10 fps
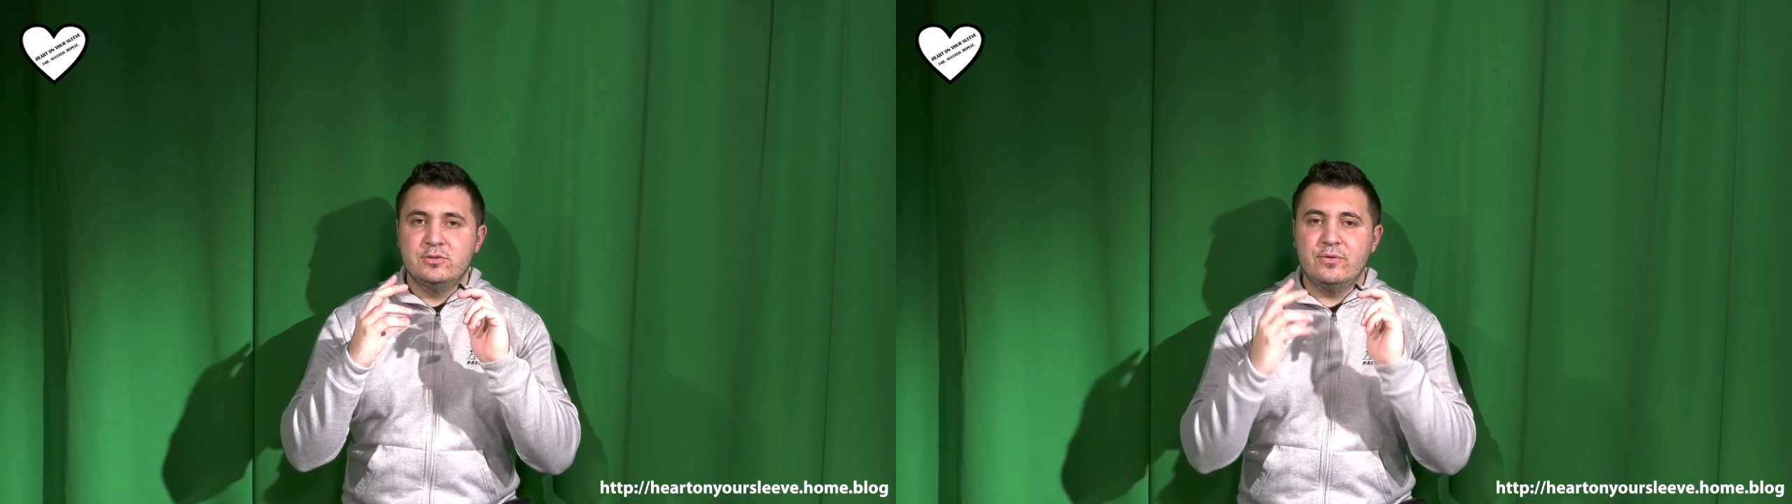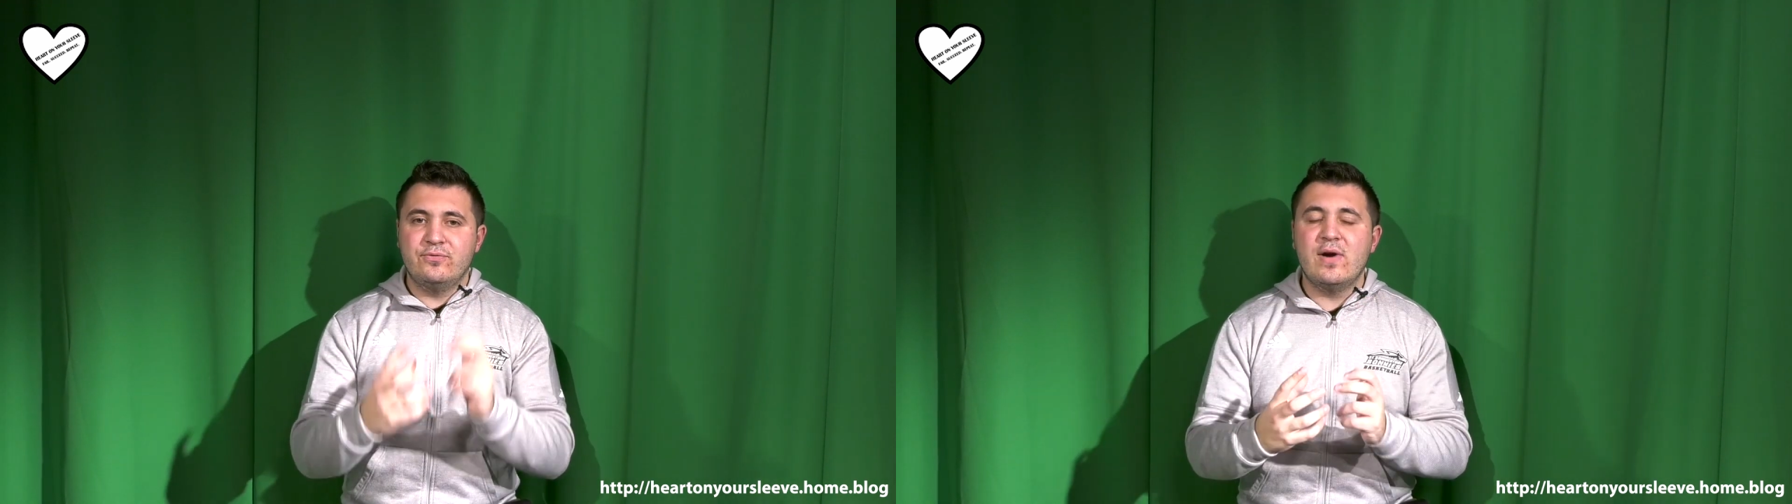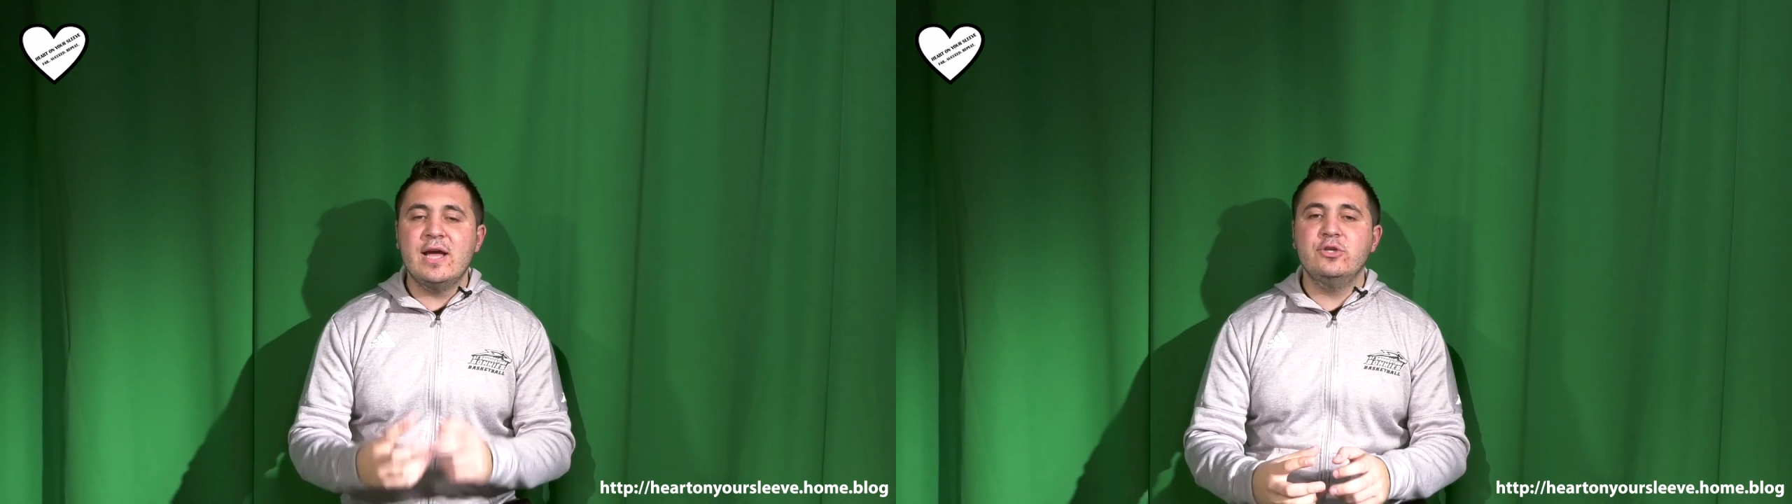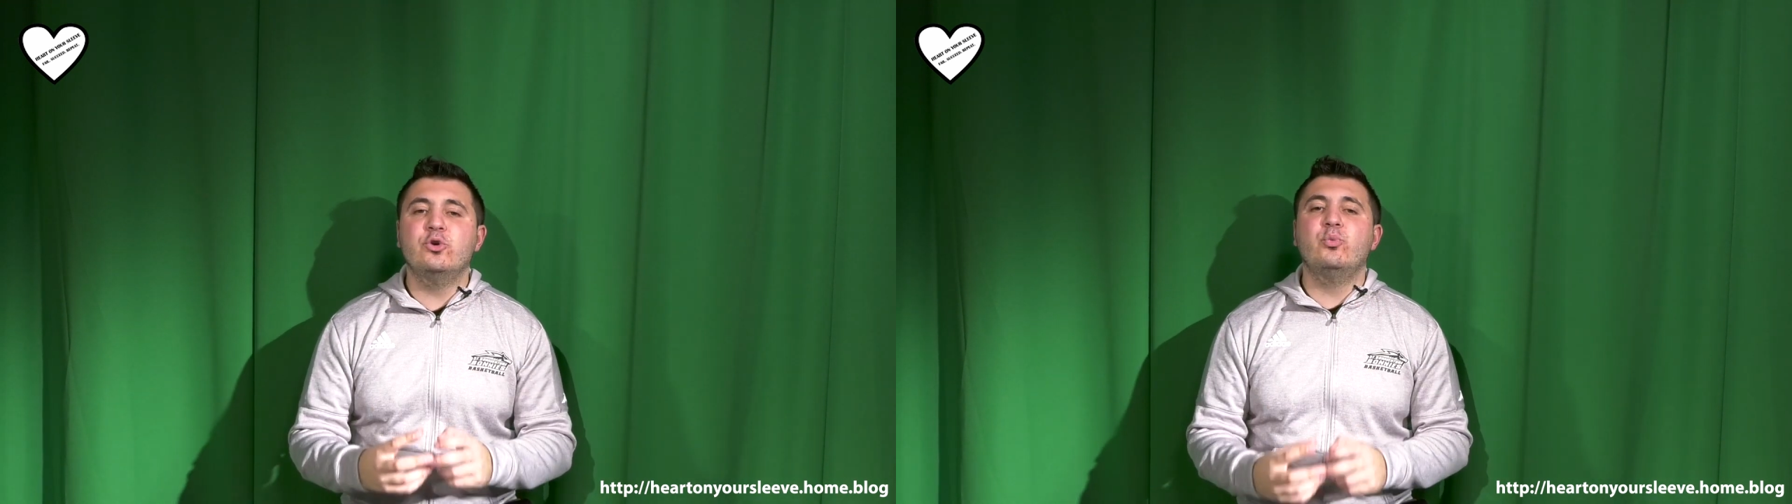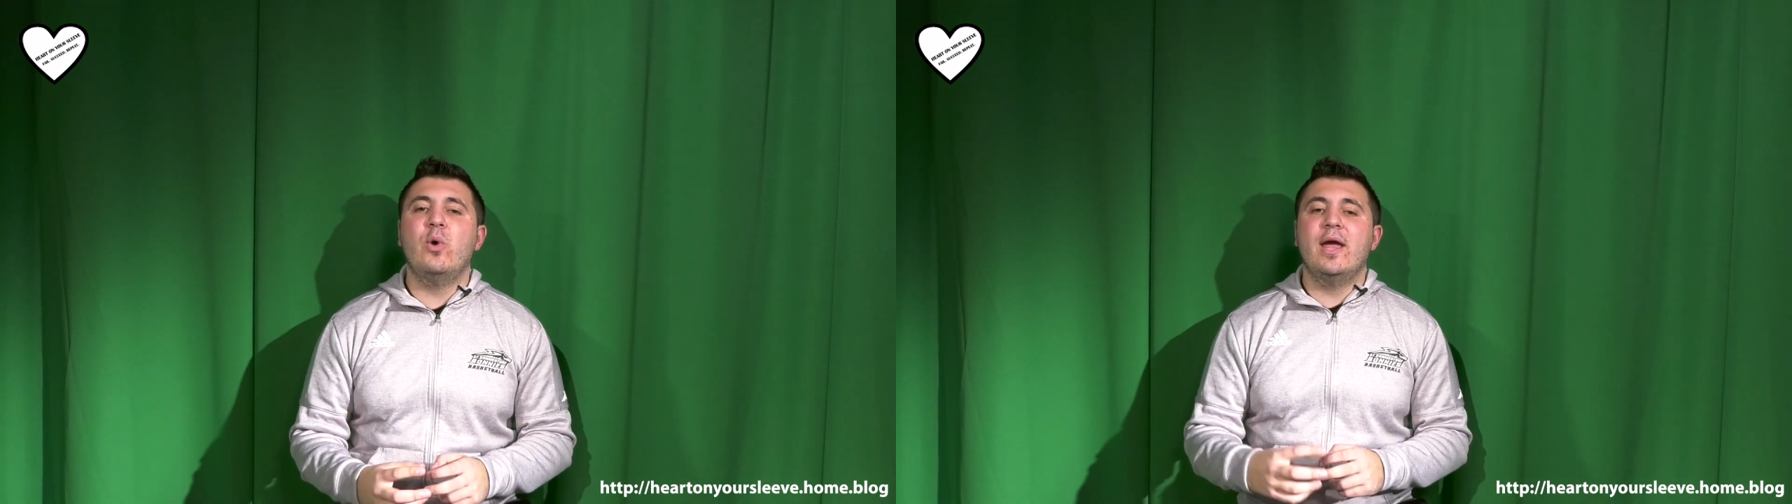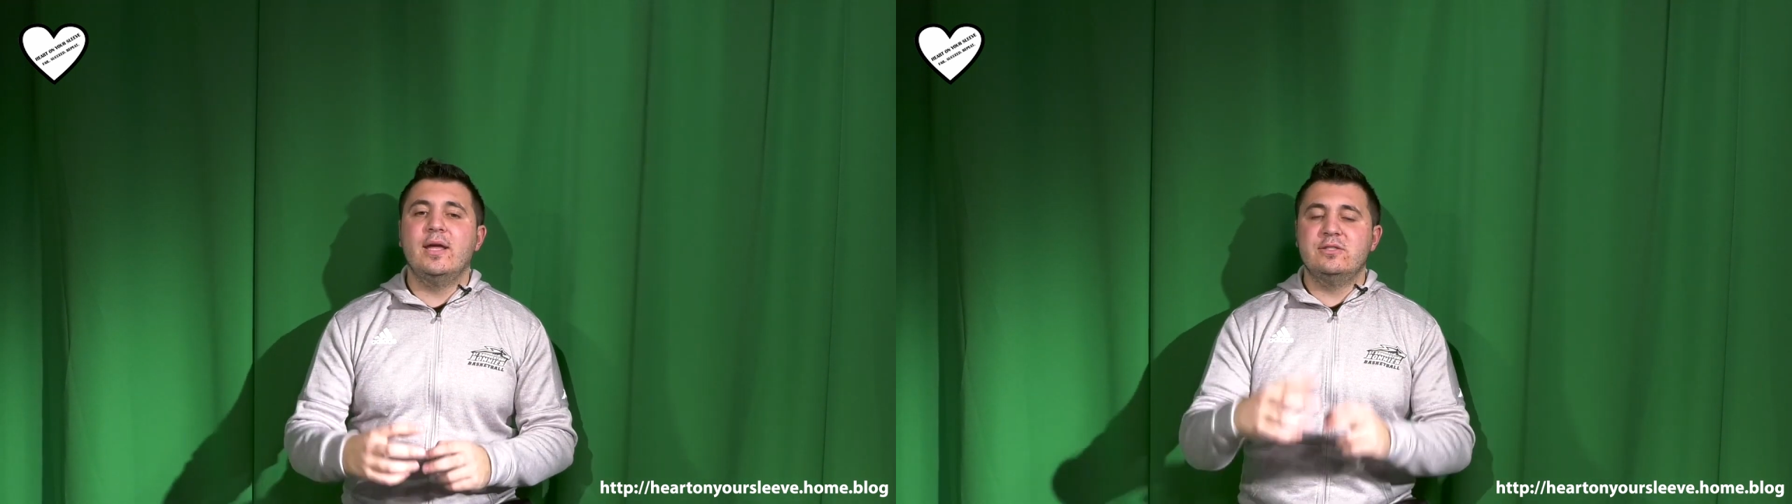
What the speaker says: to find your way,